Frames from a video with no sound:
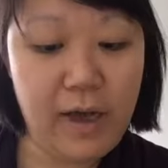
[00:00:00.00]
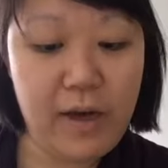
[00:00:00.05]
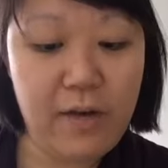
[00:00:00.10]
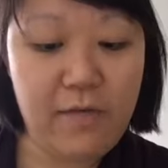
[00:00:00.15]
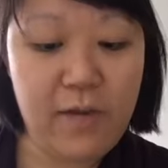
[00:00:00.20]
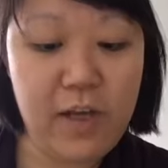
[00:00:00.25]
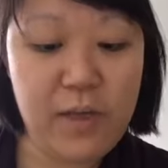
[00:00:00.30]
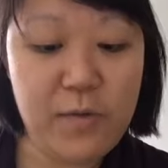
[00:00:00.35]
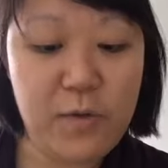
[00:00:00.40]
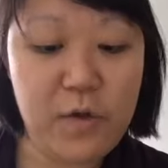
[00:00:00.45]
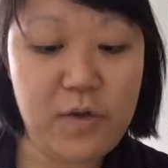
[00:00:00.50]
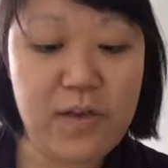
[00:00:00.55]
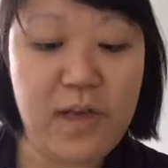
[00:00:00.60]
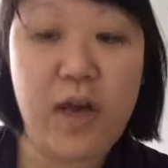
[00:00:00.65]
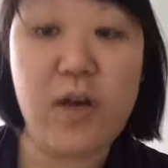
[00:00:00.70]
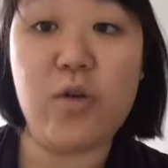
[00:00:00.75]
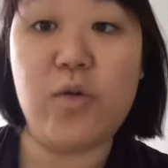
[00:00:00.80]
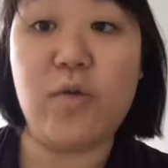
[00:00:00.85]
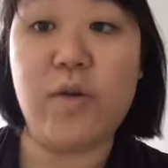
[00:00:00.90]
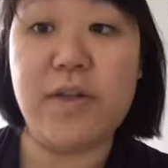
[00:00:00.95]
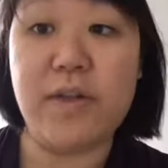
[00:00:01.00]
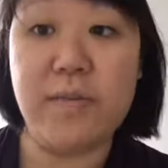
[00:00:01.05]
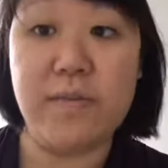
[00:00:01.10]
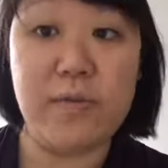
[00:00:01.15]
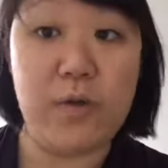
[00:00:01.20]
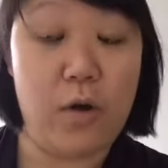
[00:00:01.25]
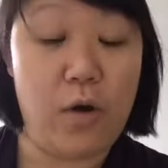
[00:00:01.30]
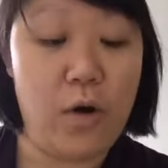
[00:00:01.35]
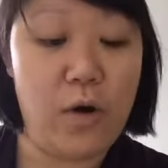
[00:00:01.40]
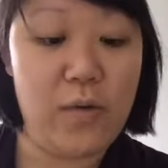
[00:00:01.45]
Facebook's
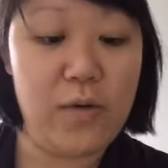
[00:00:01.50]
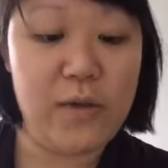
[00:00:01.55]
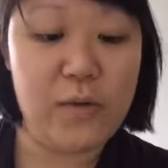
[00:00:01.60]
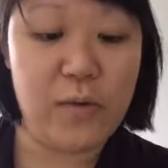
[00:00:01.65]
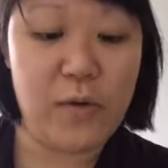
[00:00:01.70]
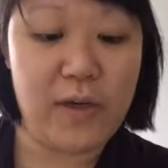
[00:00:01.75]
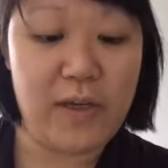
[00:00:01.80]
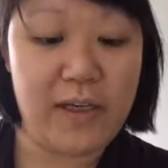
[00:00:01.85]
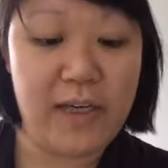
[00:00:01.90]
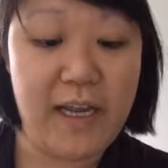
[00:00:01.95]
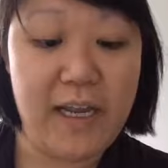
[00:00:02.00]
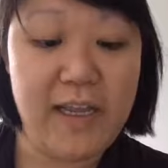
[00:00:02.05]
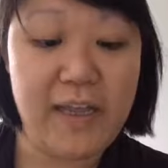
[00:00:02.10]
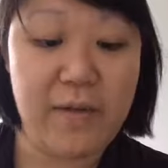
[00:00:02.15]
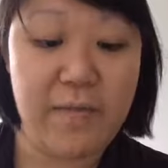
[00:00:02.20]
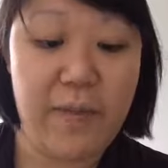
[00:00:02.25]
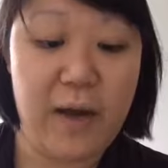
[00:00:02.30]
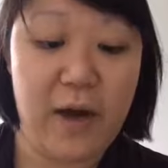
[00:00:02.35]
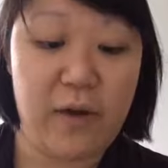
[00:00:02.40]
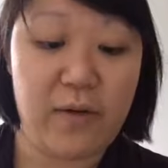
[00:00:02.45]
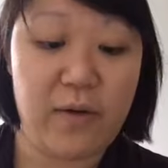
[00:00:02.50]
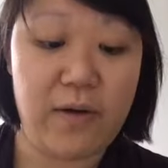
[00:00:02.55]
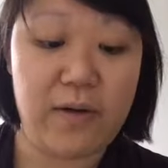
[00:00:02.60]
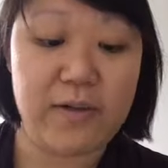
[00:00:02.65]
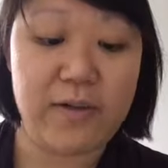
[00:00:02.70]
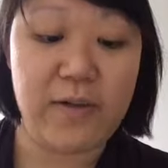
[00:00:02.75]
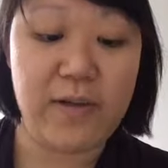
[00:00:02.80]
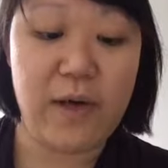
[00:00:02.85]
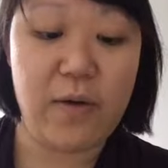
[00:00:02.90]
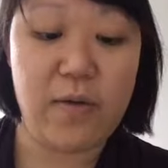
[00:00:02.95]
algorithms are always working in the
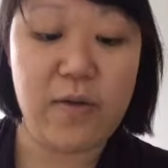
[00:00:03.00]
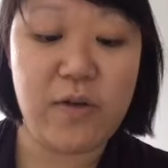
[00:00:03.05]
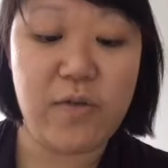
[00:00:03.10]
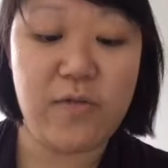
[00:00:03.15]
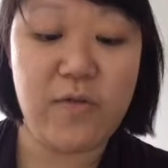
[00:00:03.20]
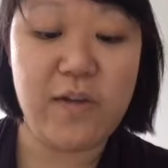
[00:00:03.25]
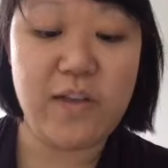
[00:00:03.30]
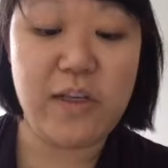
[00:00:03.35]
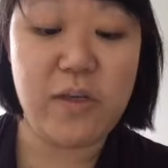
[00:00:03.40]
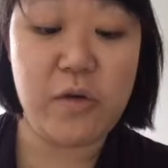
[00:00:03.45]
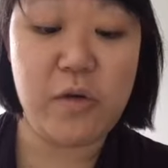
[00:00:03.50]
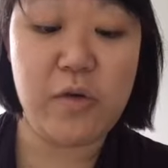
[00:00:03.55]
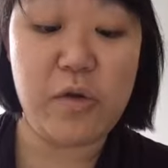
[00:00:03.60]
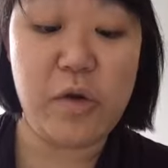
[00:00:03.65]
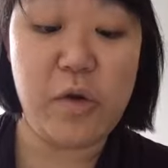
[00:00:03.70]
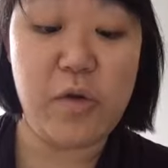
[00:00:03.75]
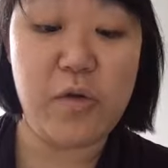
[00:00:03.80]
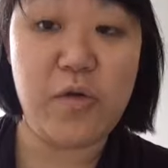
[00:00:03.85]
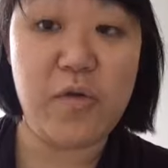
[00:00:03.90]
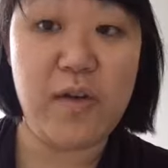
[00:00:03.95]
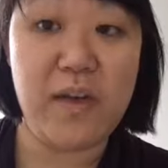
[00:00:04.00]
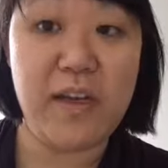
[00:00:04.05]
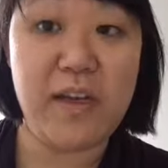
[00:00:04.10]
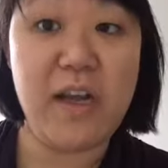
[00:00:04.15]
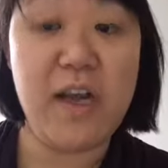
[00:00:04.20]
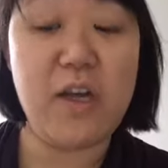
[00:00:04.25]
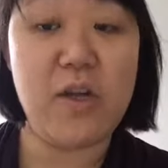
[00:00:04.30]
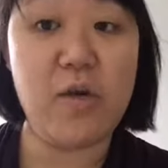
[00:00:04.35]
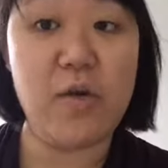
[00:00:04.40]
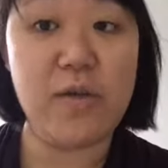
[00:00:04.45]
background so that when you visit your newsfeed,
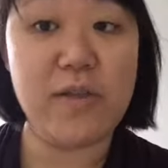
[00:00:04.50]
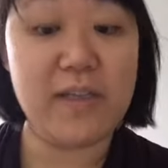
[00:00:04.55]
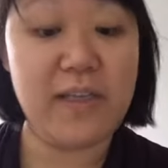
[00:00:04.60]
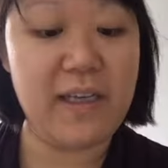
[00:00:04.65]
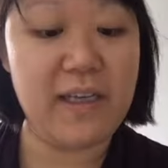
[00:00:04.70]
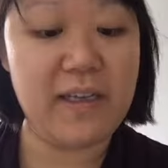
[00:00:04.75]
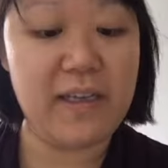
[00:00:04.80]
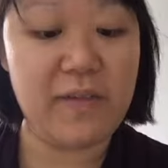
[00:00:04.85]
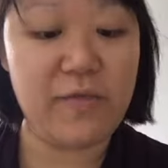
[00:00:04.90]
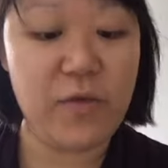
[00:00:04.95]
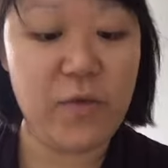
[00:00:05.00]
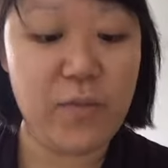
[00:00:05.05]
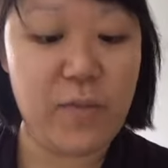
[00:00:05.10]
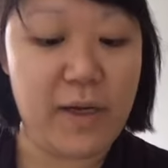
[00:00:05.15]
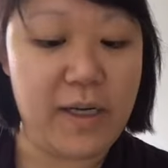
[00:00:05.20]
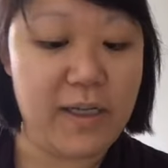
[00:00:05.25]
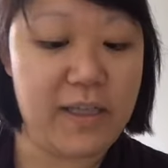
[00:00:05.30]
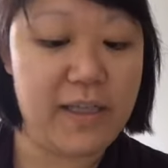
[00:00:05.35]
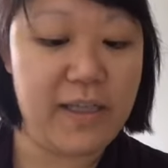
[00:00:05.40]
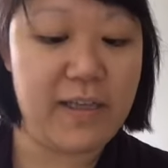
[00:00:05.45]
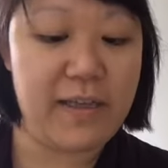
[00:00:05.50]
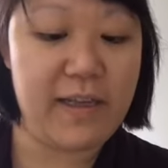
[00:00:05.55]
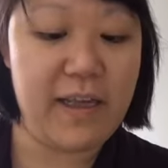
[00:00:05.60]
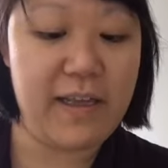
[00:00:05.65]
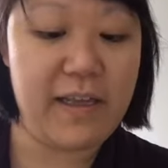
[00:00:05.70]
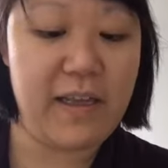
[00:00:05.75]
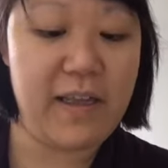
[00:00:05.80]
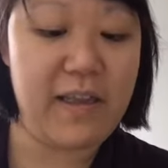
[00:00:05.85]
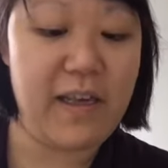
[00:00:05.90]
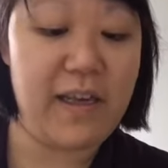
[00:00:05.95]
you're seeing the information
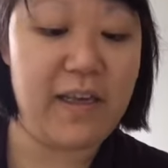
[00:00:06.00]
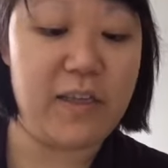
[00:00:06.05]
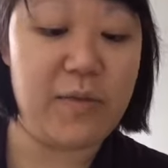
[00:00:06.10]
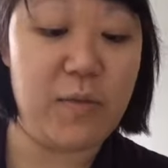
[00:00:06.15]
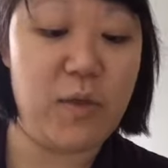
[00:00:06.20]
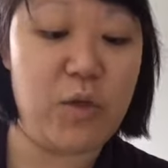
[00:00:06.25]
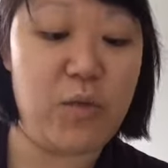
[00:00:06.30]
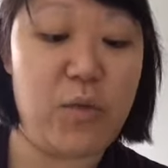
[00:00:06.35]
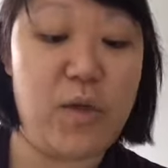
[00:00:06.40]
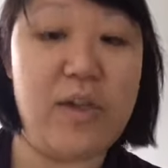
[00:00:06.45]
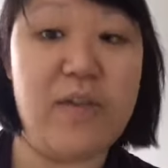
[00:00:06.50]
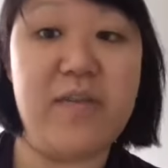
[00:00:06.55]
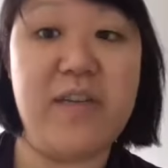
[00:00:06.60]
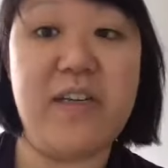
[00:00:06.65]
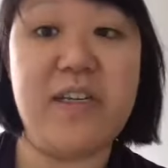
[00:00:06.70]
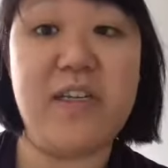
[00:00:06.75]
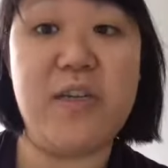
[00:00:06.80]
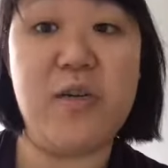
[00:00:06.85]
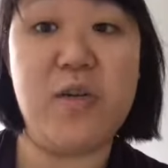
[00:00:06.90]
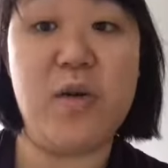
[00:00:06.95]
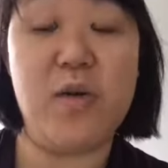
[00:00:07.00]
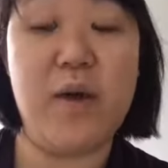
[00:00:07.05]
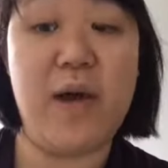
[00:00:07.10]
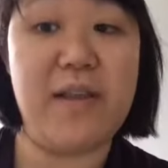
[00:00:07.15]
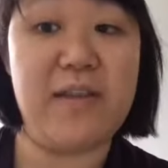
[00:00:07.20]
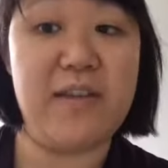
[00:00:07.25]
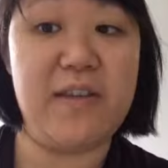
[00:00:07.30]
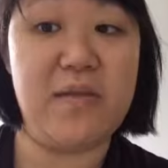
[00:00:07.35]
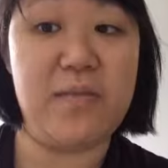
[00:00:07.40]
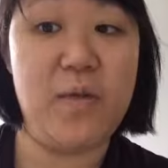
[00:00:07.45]
that they think is most relevant to you
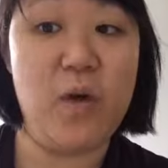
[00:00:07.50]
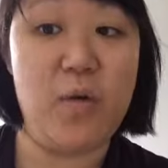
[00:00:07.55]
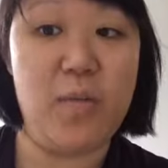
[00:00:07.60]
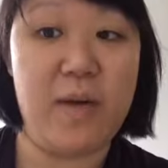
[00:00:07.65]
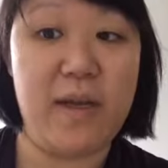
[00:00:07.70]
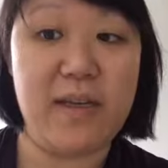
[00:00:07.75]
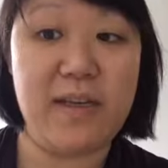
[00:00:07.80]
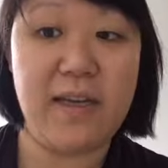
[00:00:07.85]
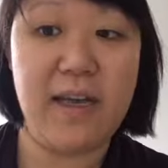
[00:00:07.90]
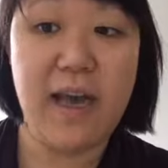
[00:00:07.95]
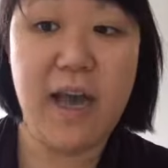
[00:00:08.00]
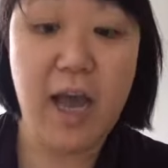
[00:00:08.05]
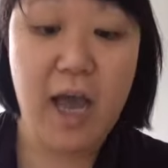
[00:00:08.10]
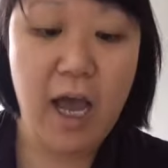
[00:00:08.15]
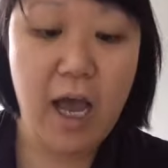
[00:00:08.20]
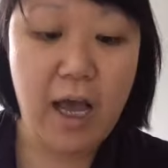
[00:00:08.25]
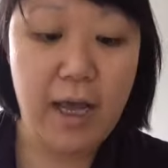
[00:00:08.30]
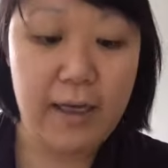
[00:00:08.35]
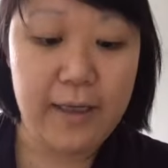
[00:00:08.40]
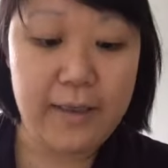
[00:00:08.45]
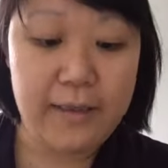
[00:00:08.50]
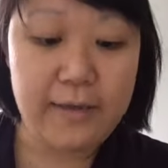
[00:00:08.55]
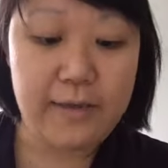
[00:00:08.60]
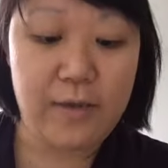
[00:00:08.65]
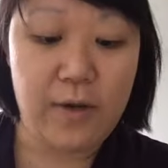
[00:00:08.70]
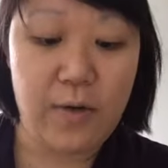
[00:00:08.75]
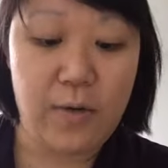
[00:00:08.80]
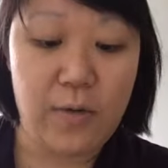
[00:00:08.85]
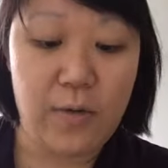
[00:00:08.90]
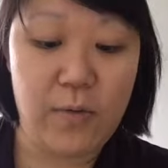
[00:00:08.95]
at this moment.
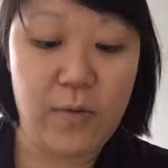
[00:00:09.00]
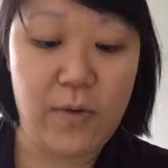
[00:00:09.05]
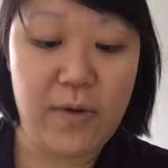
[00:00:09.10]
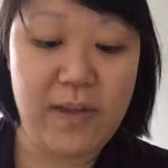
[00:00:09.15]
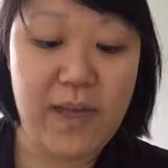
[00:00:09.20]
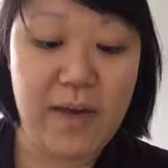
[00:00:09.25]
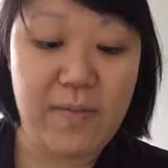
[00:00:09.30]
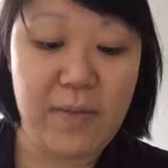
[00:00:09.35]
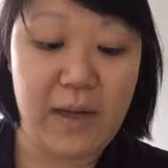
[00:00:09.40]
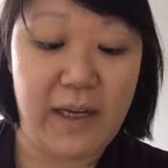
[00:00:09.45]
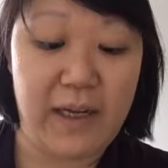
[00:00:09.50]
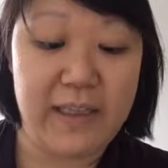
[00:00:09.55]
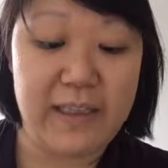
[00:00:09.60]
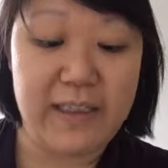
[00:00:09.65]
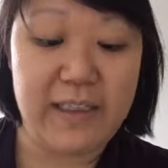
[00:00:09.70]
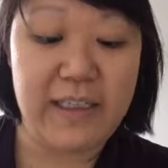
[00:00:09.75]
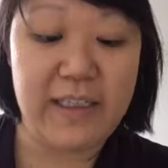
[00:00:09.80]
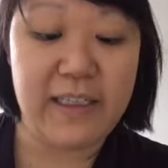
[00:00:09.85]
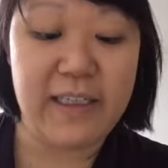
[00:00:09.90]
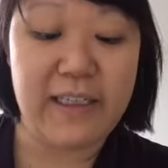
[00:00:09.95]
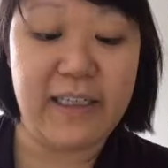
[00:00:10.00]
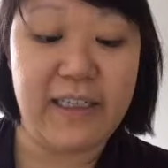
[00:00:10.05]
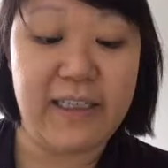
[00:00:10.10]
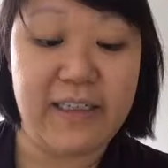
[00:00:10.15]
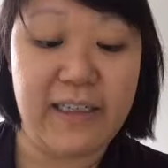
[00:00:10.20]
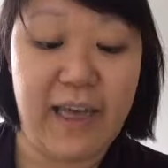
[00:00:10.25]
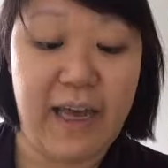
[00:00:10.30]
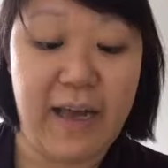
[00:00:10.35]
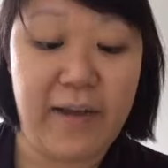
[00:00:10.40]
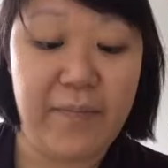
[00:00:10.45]
So what that means
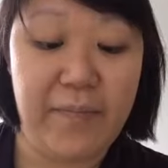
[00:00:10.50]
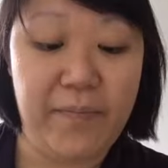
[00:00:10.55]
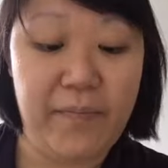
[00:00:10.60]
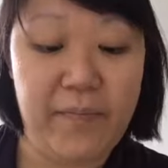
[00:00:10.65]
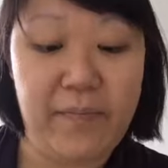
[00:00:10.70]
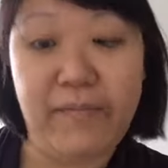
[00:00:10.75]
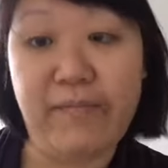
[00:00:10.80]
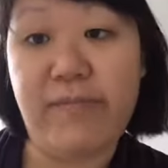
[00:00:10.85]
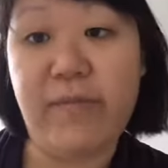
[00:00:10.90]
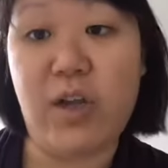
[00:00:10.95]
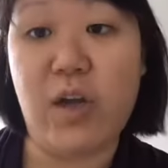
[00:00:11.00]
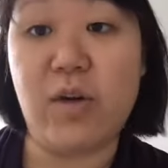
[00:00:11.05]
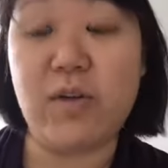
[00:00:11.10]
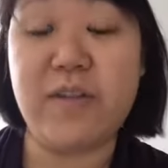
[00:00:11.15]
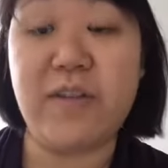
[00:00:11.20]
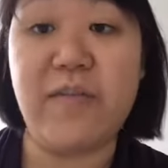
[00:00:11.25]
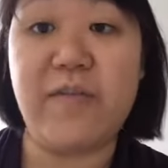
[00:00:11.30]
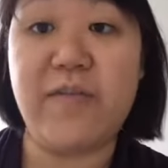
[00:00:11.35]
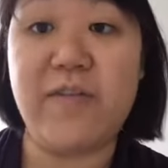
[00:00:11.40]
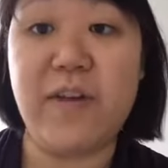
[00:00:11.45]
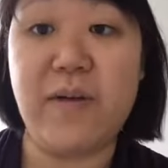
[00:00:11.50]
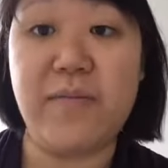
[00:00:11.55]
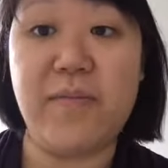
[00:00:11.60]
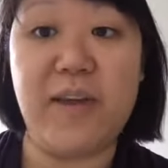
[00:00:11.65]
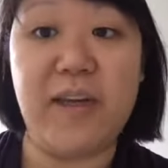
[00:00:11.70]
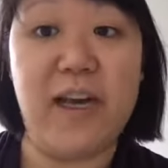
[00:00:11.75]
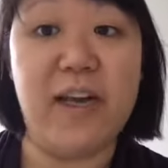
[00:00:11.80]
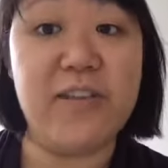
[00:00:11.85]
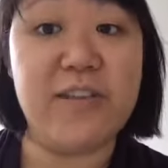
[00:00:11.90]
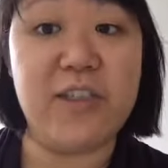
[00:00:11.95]
is that, you know, if
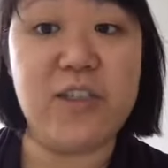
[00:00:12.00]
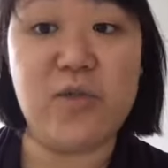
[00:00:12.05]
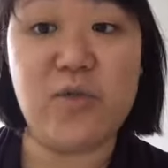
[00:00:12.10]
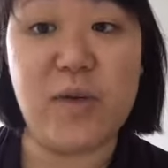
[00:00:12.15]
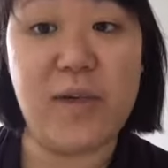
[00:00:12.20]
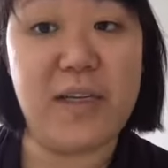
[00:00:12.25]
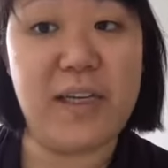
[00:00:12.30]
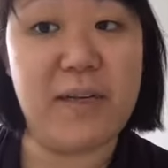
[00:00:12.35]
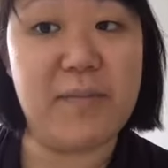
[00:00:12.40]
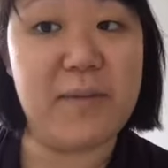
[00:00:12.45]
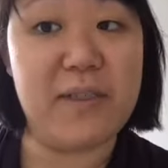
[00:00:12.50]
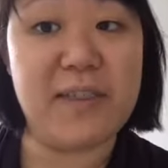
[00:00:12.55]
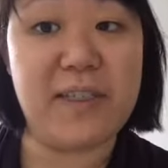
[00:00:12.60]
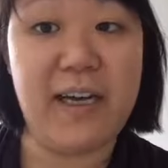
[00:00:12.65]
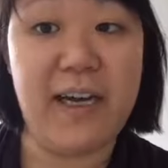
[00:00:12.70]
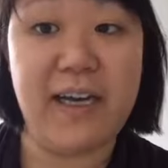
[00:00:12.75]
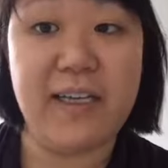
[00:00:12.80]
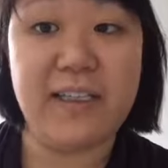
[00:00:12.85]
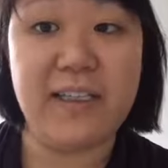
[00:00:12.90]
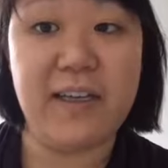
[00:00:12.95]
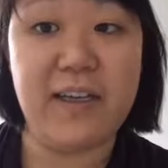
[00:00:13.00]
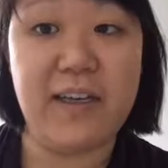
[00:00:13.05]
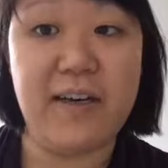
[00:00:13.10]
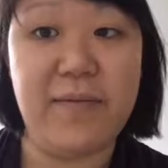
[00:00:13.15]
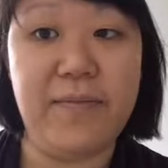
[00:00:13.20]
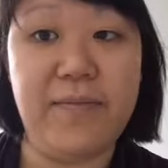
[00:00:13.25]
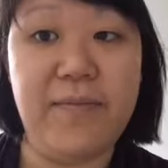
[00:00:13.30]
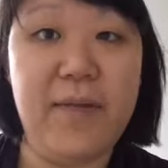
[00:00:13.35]
something else is trending besides a